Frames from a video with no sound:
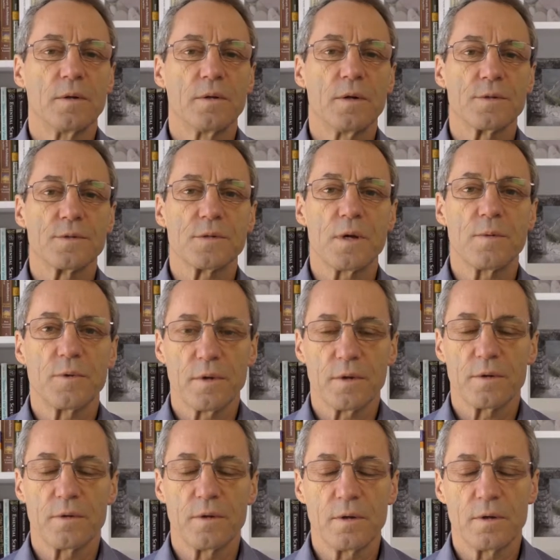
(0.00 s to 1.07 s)
Now, same
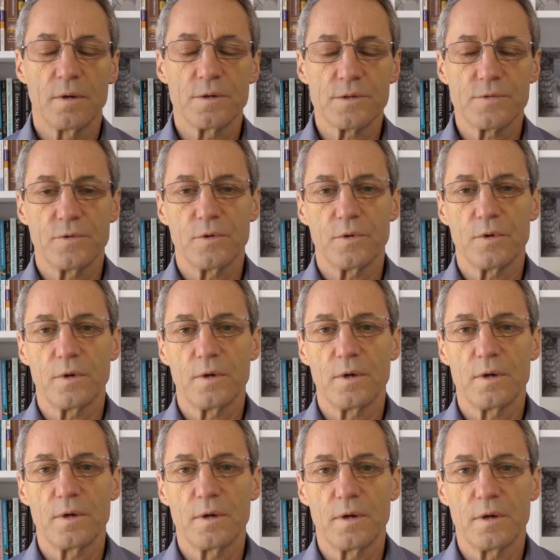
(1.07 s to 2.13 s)
kind of thing goes
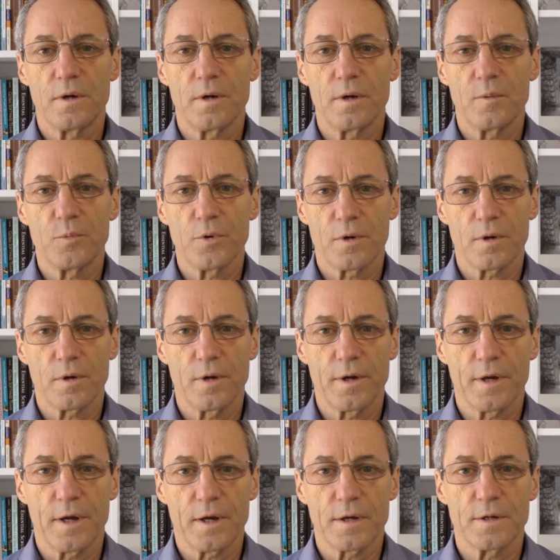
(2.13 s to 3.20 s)
for uh, product
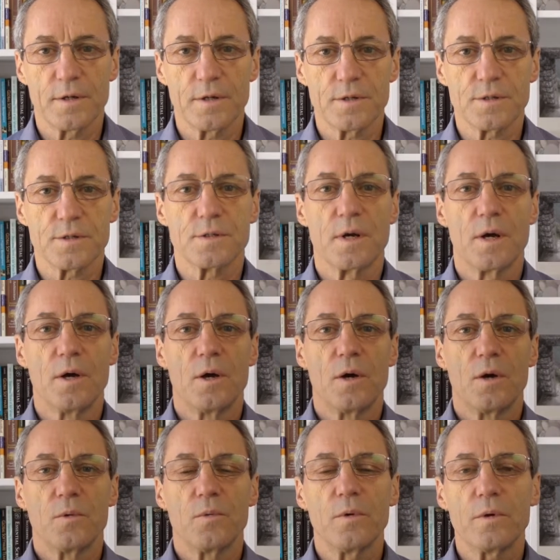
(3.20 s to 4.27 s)
line architectures.
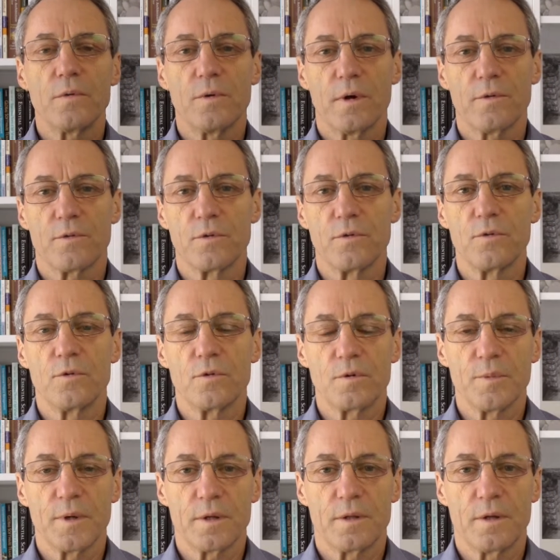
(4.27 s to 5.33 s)
What do you have to do
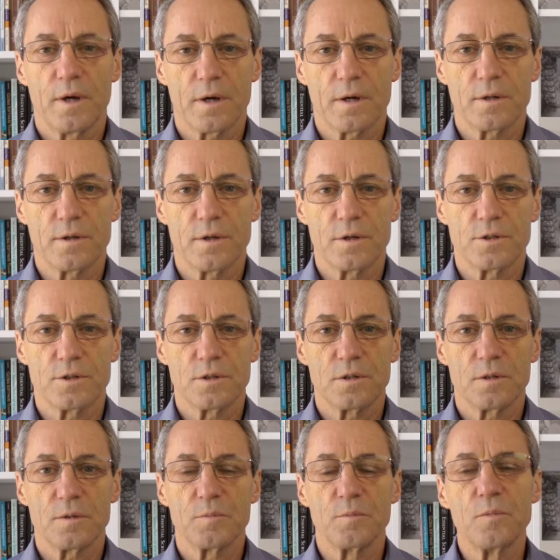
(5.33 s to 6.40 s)
to make the
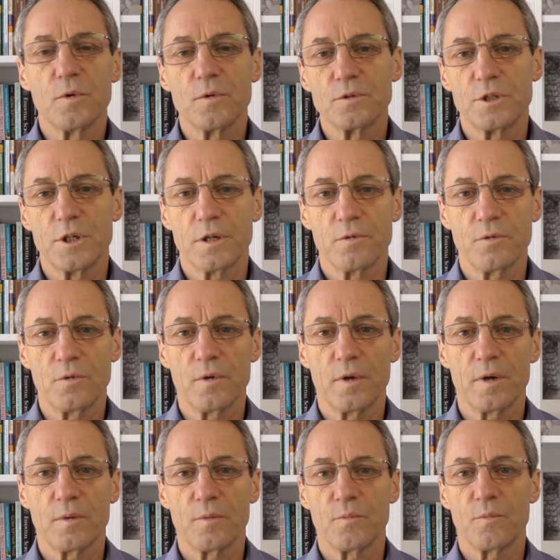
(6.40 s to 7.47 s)
architecture more general
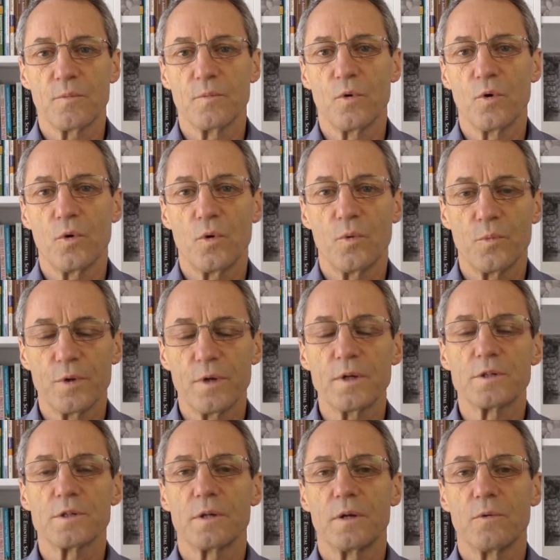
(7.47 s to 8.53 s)
and more
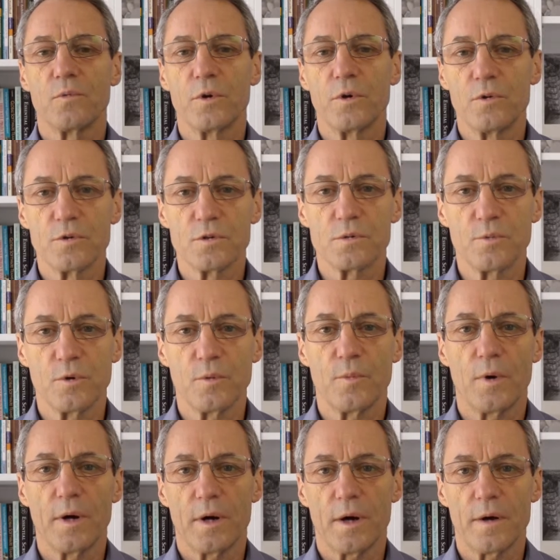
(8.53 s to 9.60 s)
potentially reusable
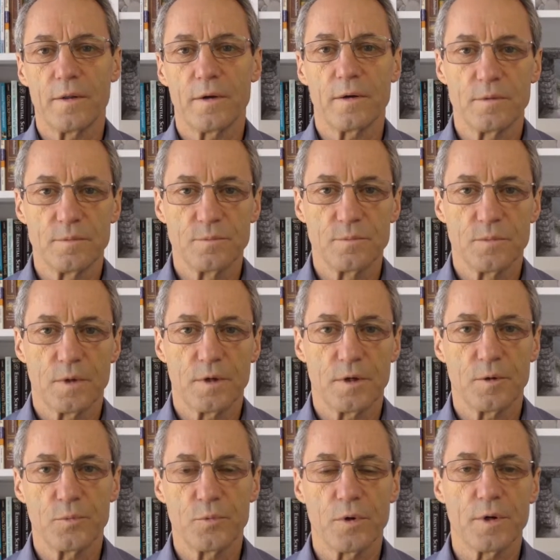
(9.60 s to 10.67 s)
by other
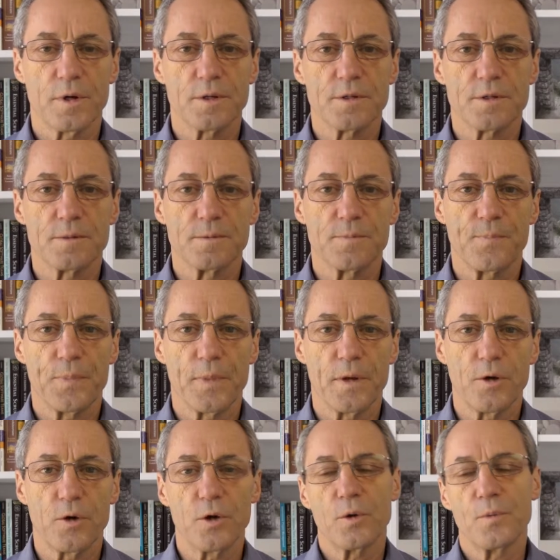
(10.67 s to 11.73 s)
uh, products,
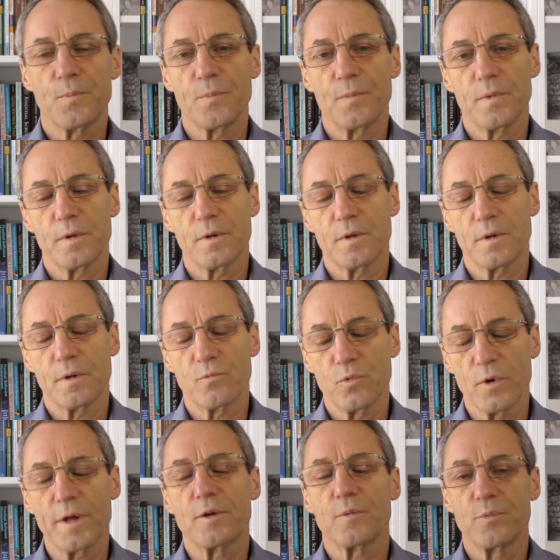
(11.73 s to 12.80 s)
uh,
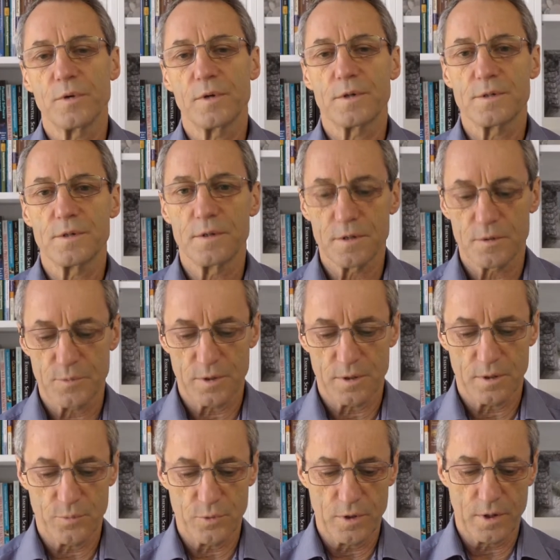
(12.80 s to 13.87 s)
related products in this
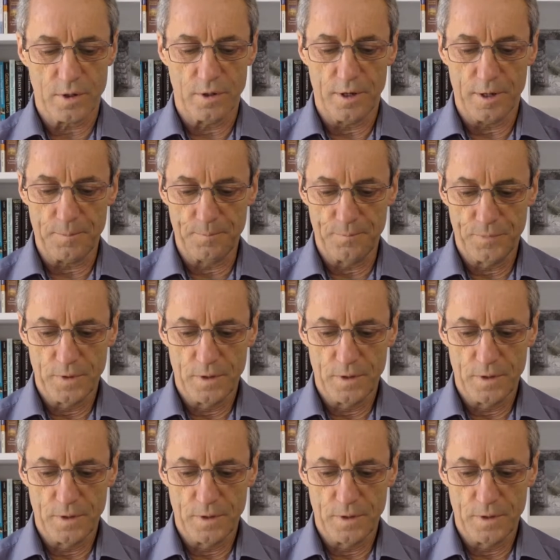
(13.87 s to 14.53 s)
particular product line?